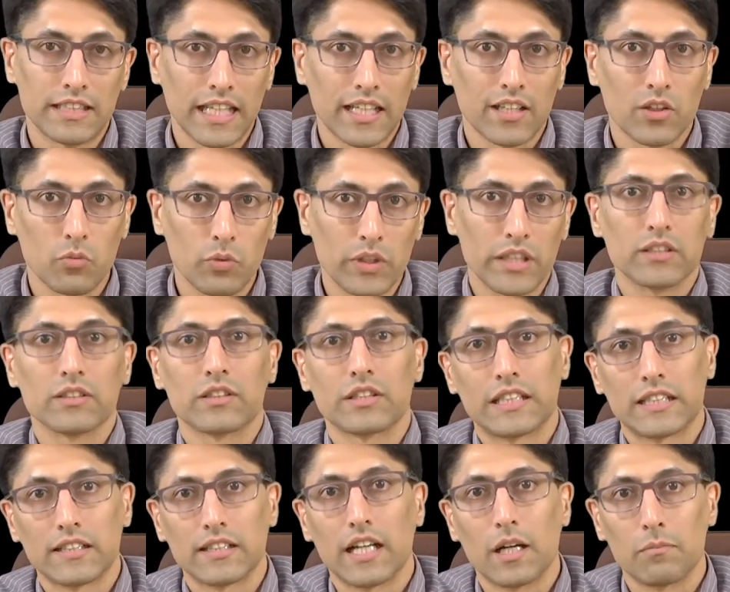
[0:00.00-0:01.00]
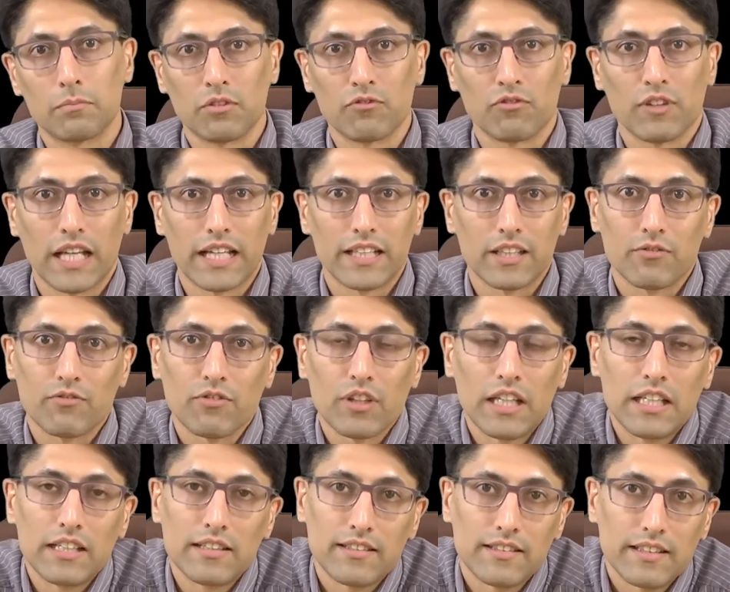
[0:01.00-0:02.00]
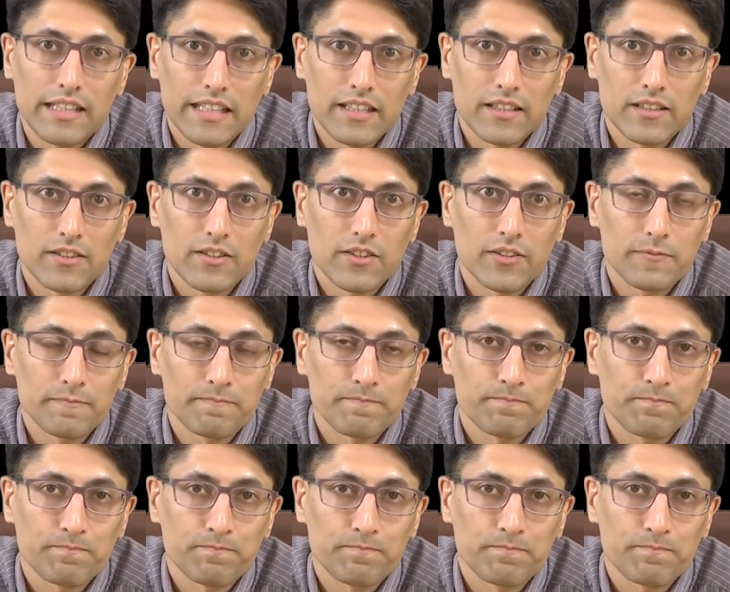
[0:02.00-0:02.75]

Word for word: take a wheelchair up a flight of stairs.